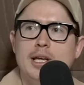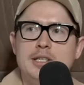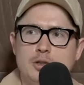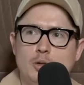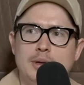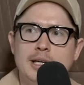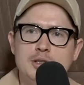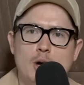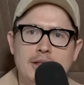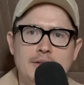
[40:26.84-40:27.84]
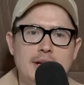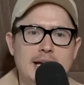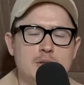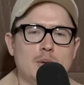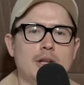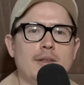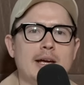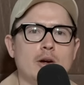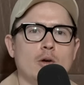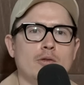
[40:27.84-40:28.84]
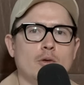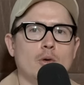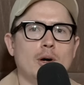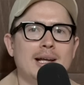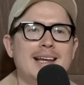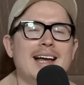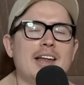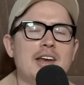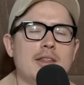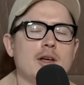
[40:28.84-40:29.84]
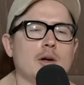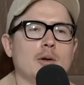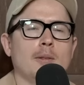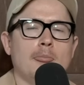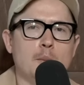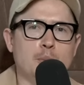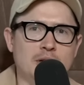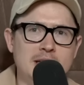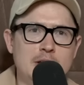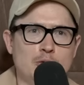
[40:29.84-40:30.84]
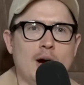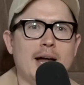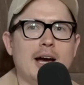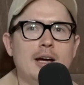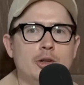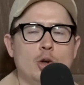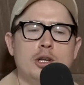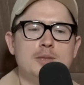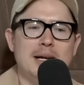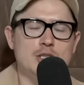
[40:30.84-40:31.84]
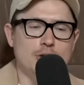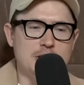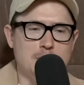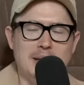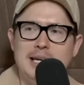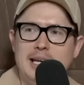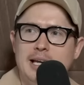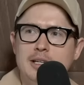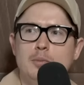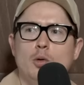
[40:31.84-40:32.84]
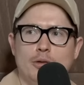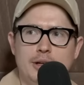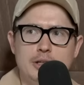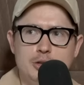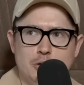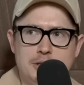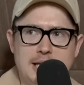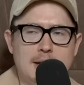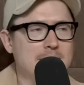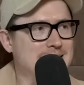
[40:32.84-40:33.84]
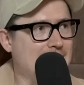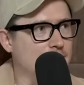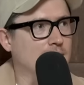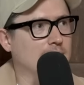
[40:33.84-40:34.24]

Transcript: these two picks. I think the next one that they go for another brilliant runner, not as much on the speed end, more on the endurance end, but Xavier